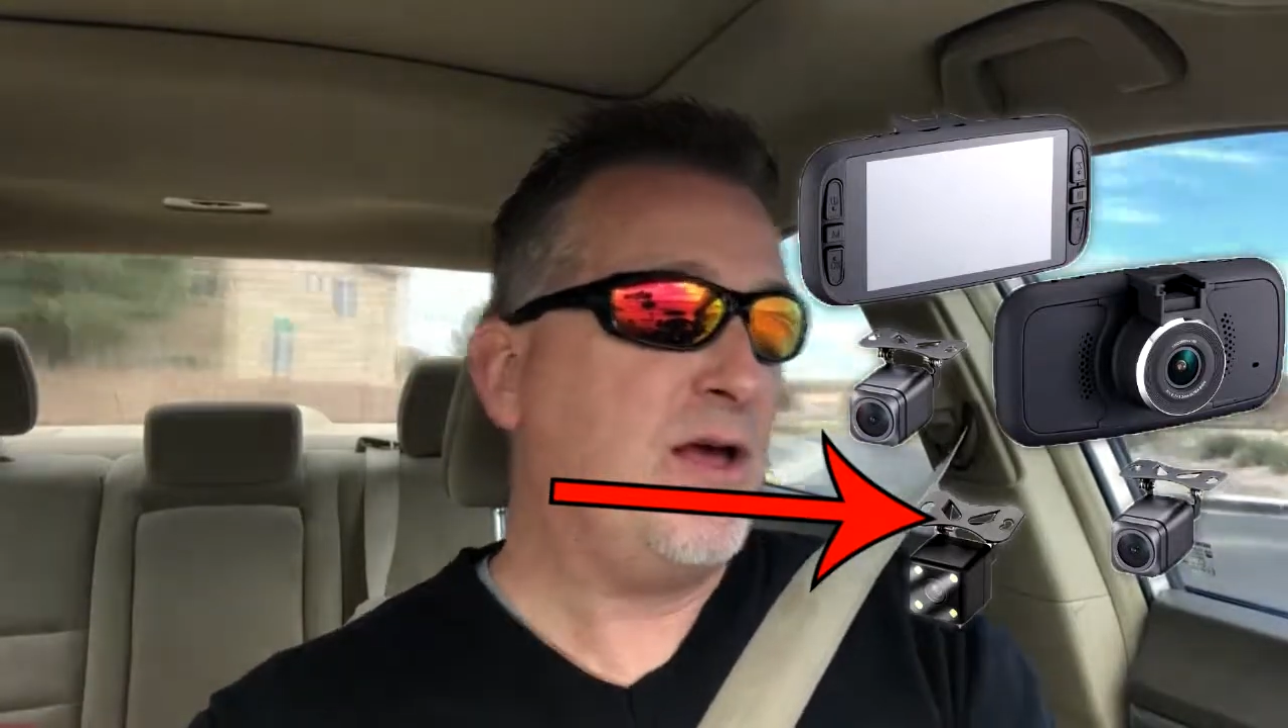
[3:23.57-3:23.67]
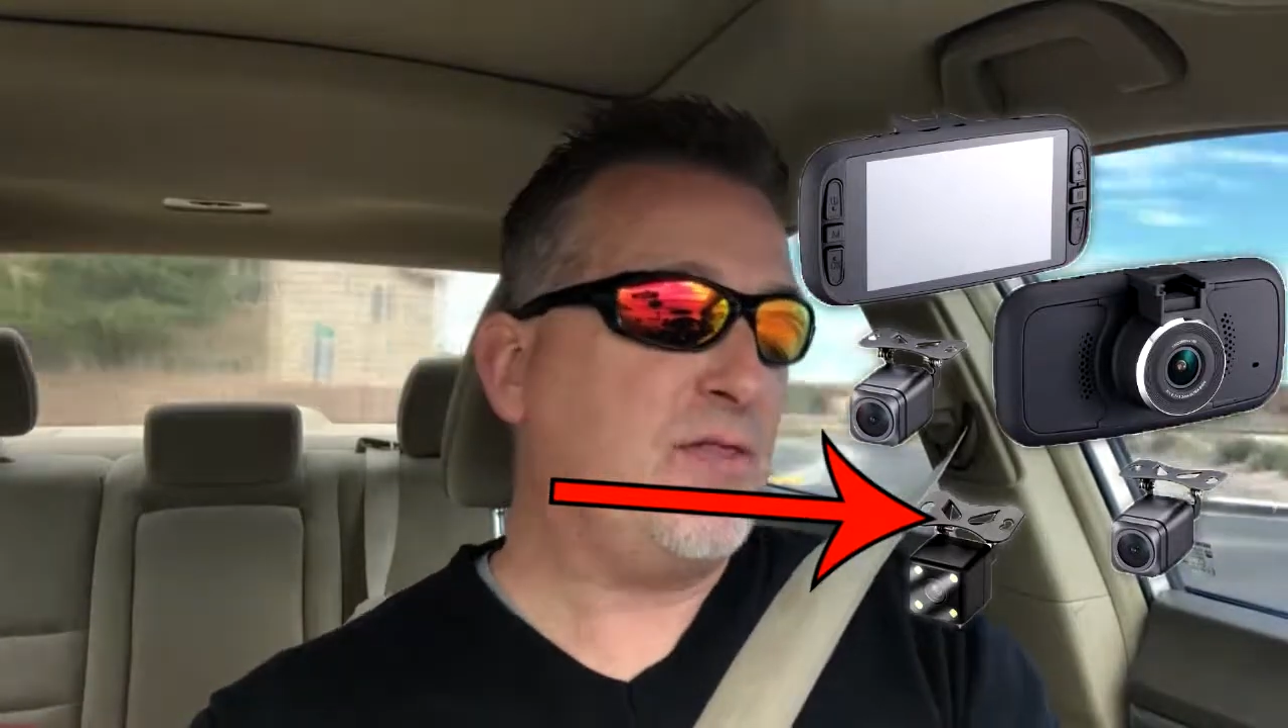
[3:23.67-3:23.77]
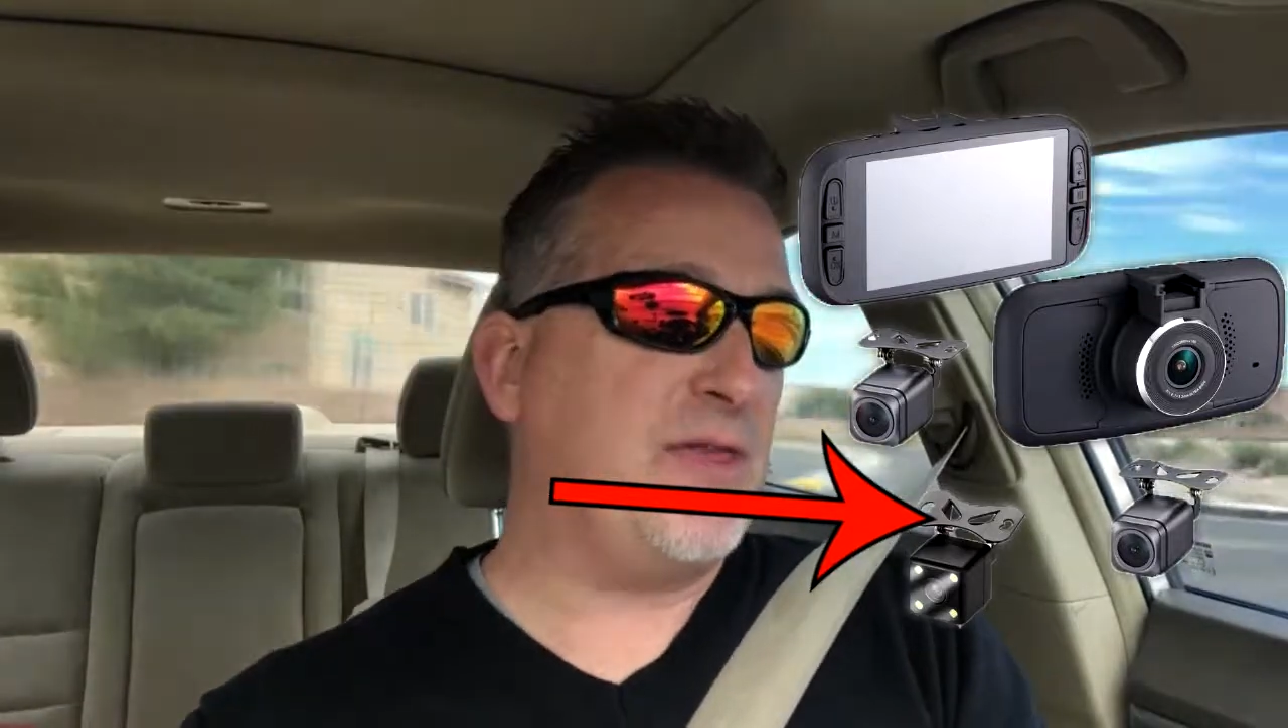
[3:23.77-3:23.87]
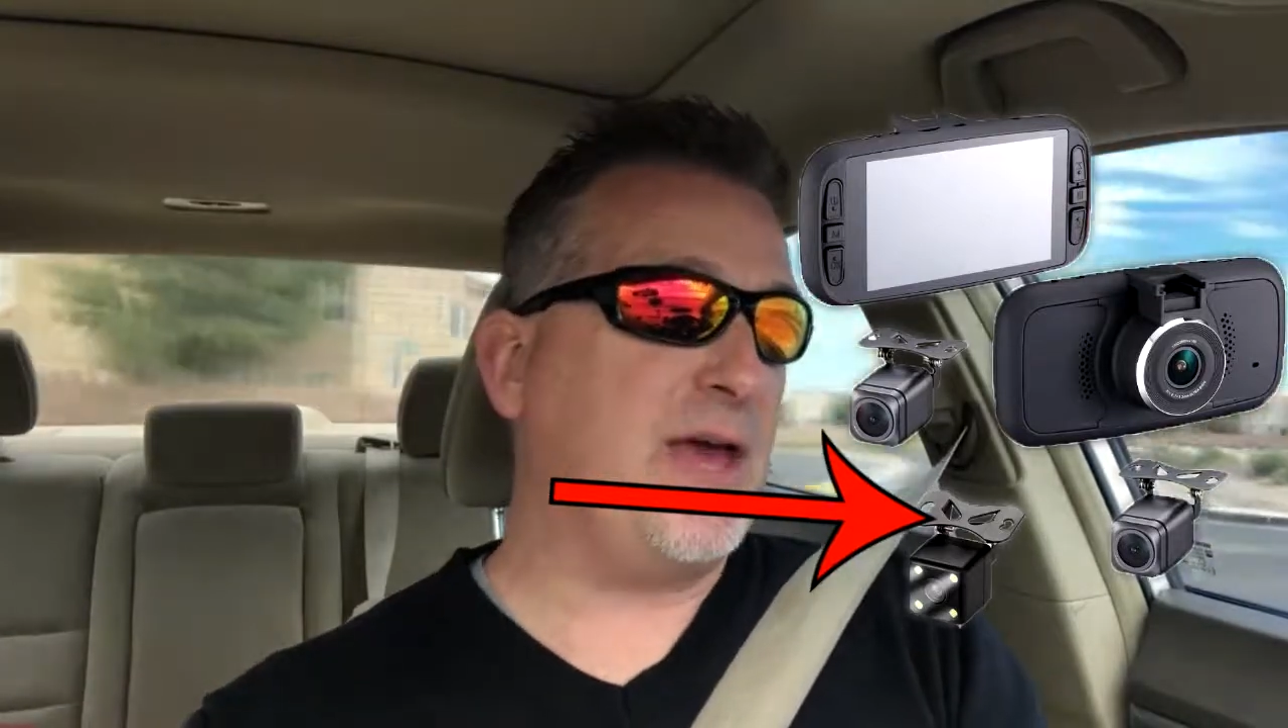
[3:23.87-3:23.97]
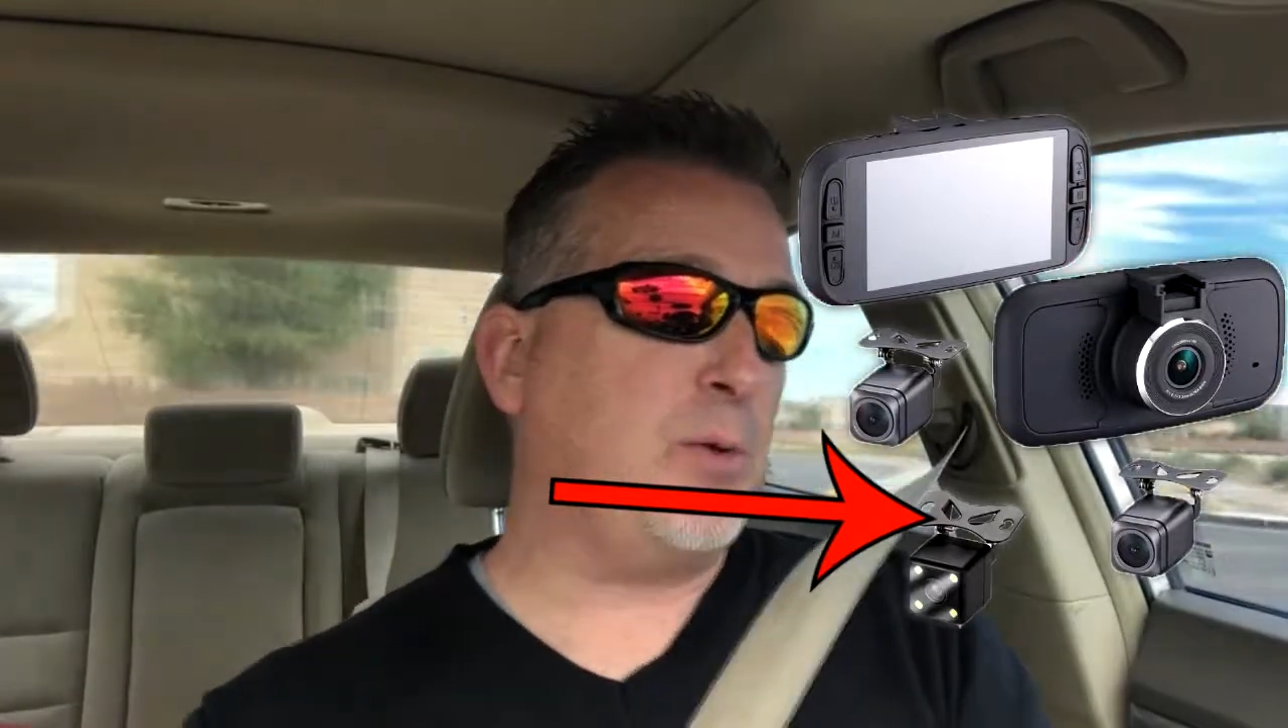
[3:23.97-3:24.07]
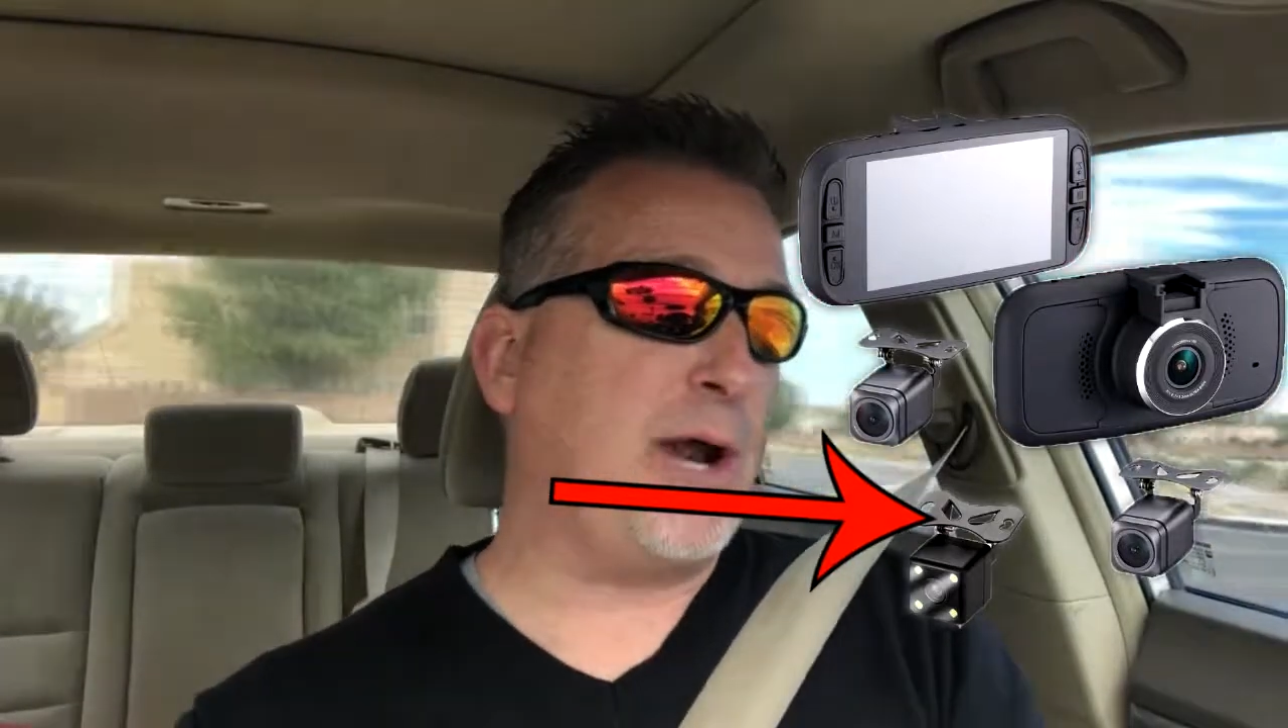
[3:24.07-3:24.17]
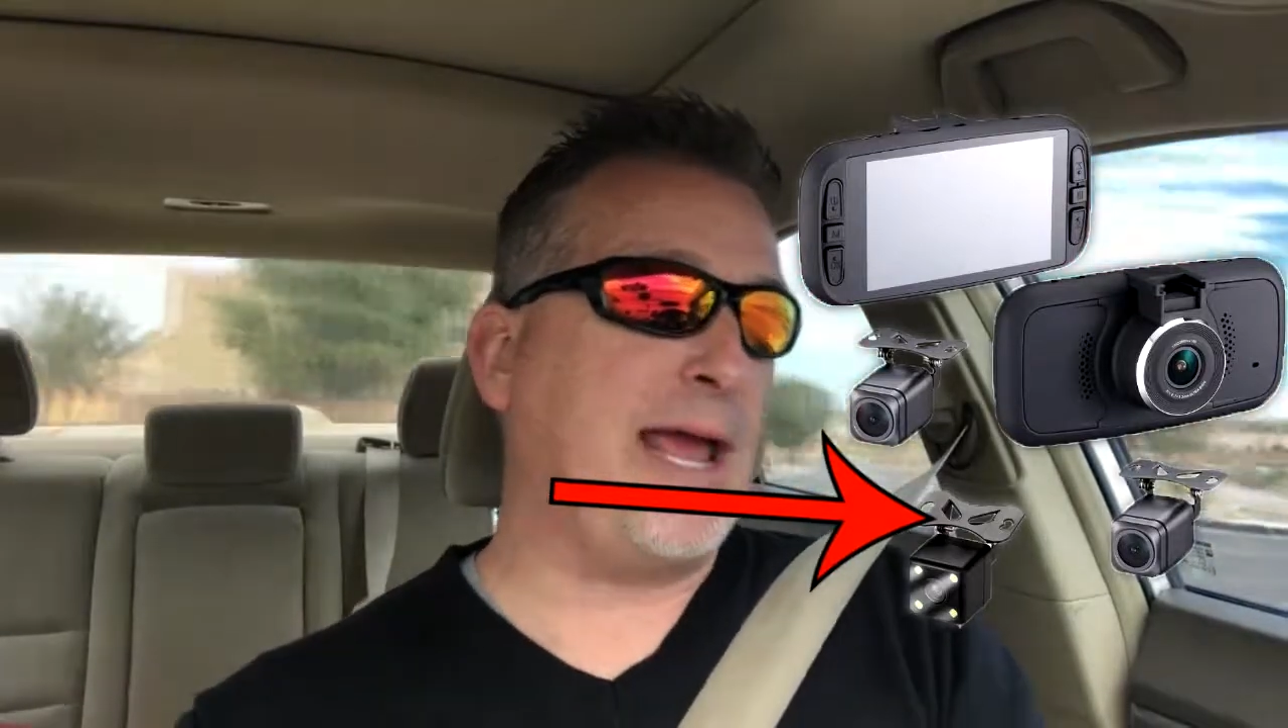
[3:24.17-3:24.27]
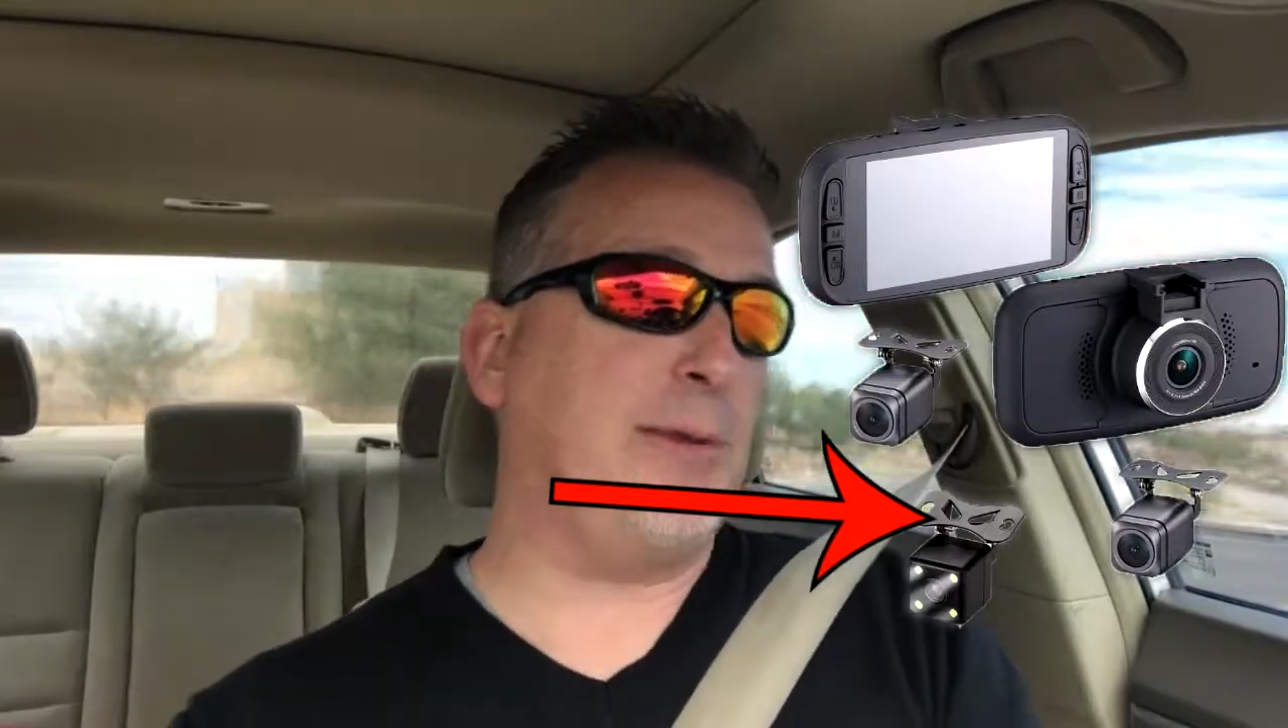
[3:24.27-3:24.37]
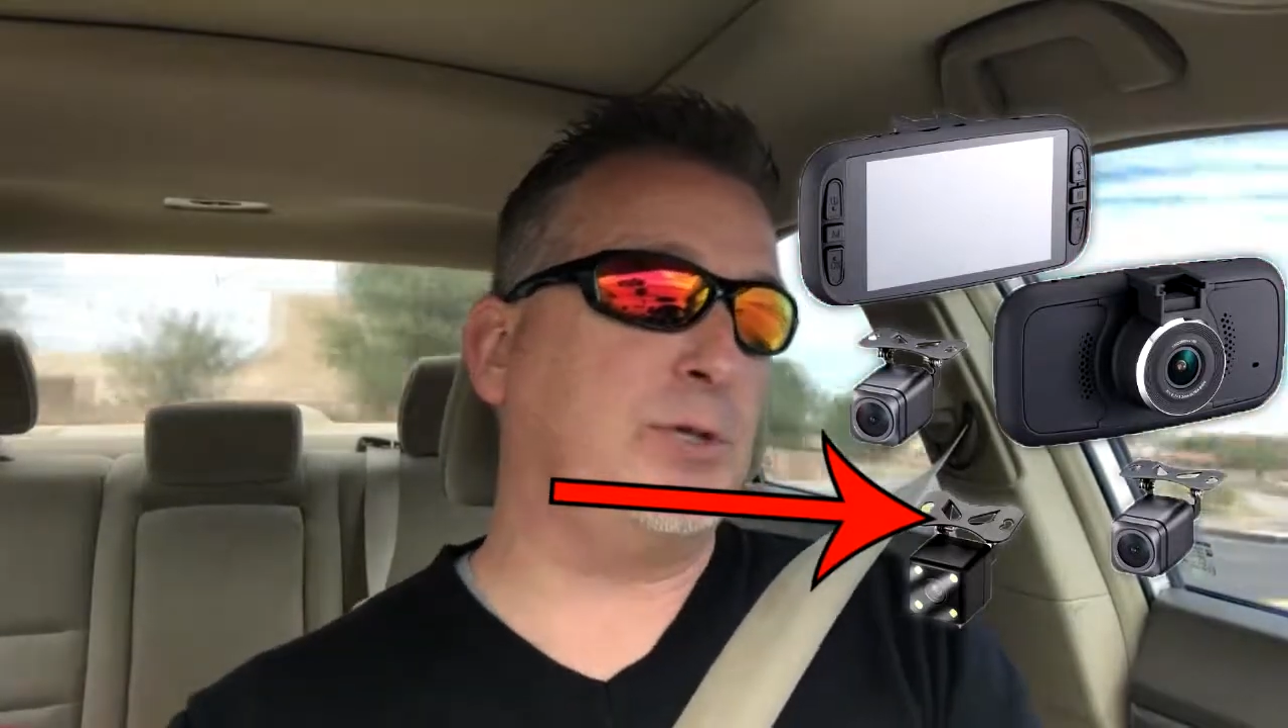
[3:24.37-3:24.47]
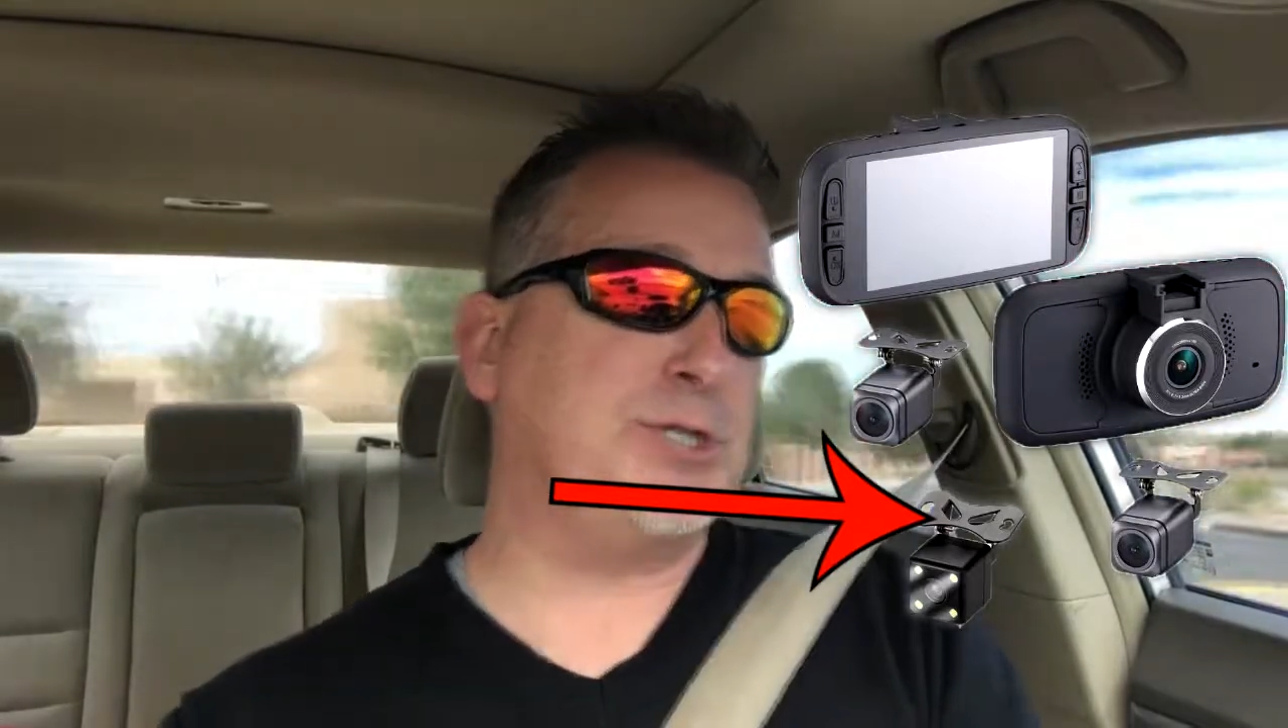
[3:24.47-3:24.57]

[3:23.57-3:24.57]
they were able